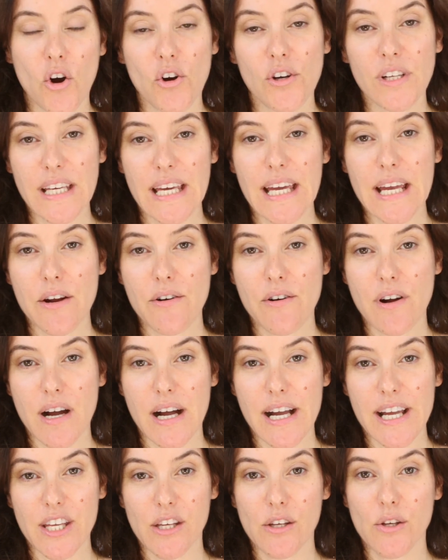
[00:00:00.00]
On Keira,
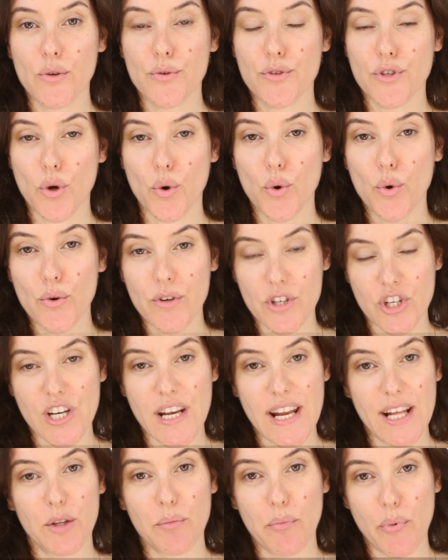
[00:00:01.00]
I used all
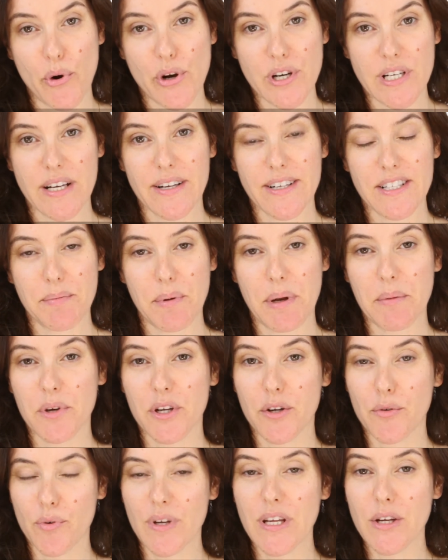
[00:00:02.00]
Chanel products, but I'm
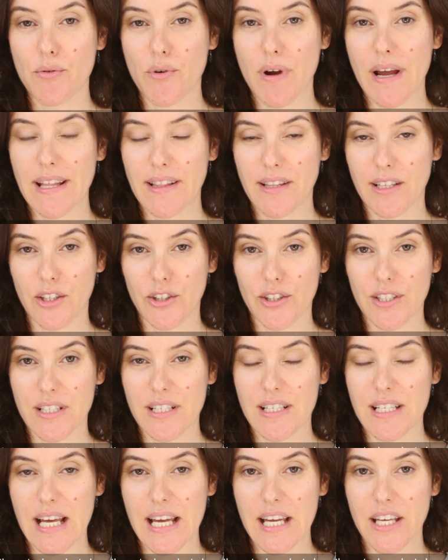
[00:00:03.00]
going to recreate the look
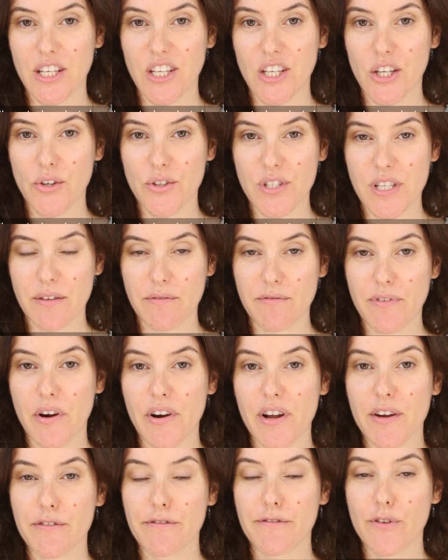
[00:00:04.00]
today using
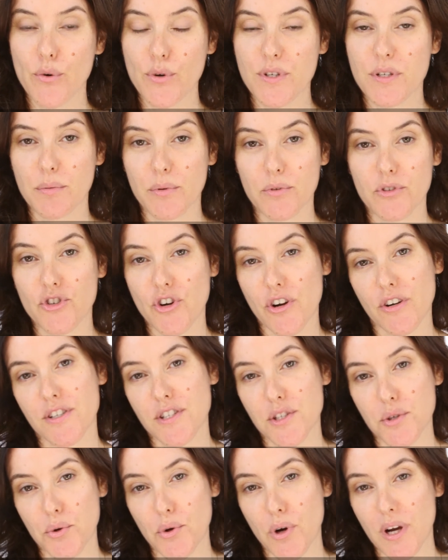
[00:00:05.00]
very affordable
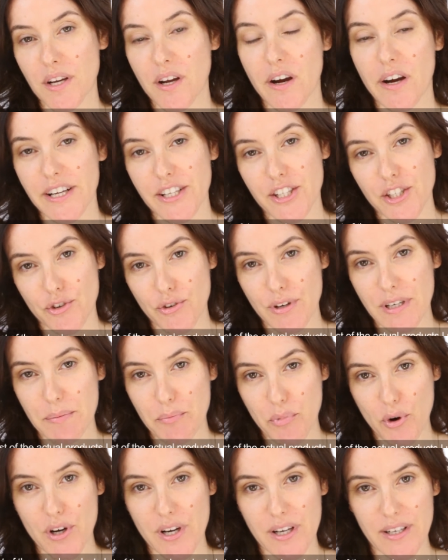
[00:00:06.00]
drugstore and high
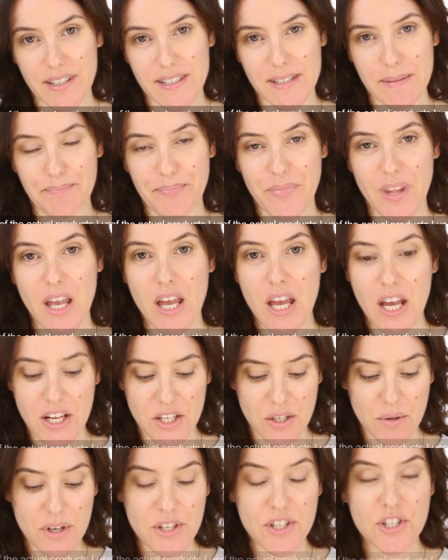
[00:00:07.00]
street products.
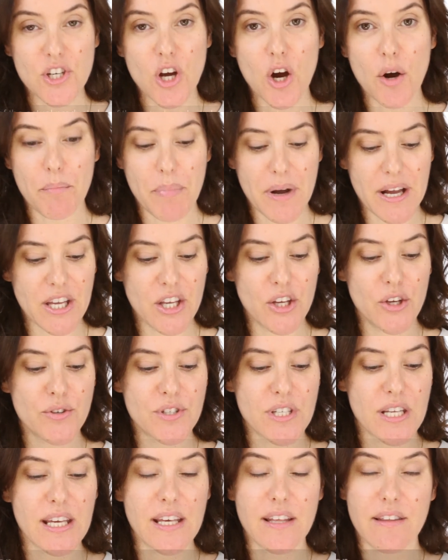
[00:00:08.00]
So I'm going to start by
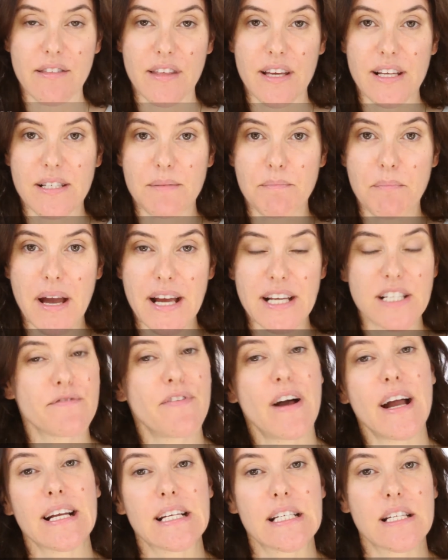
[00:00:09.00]
using this Max
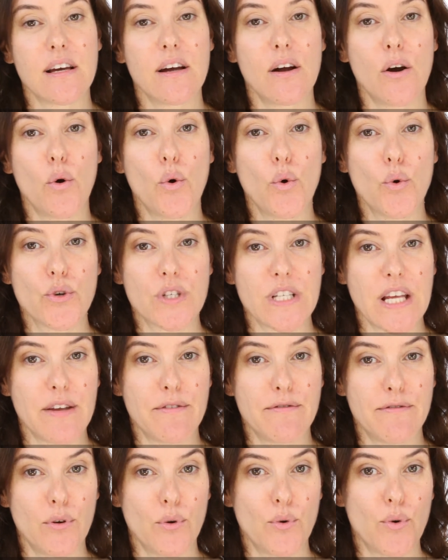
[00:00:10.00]
Factor All Day
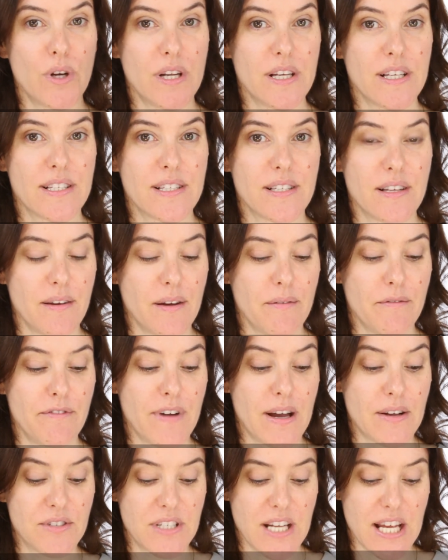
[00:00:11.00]
Flawless
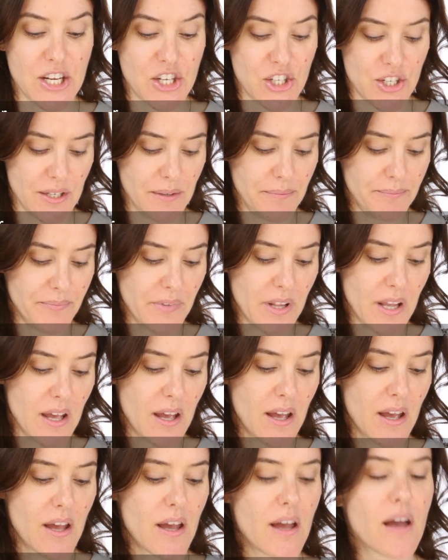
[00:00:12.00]
foundation.
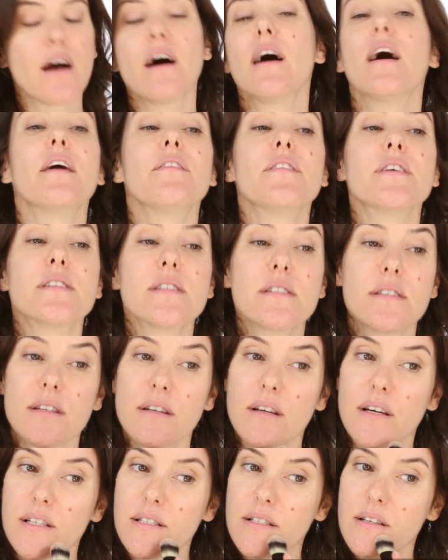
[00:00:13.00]
And this is a
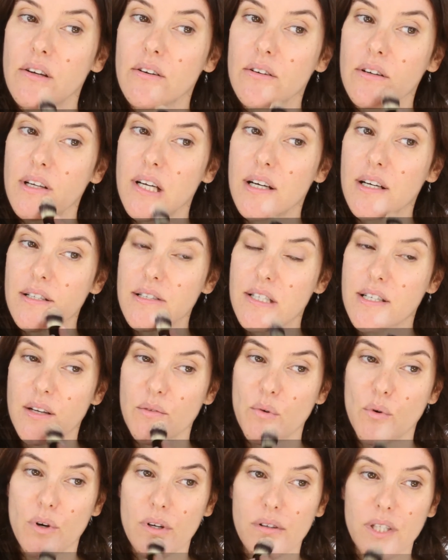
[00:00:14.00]
nice
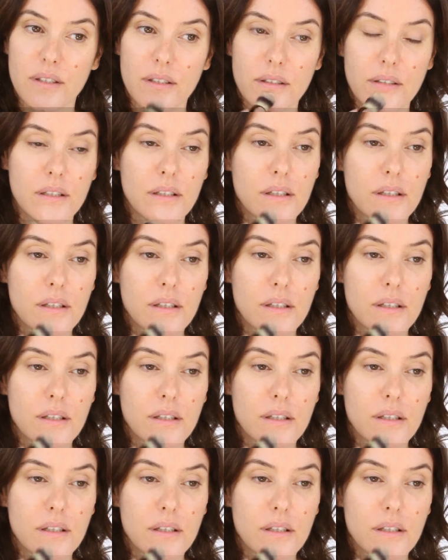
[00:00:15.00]
long-lasting one.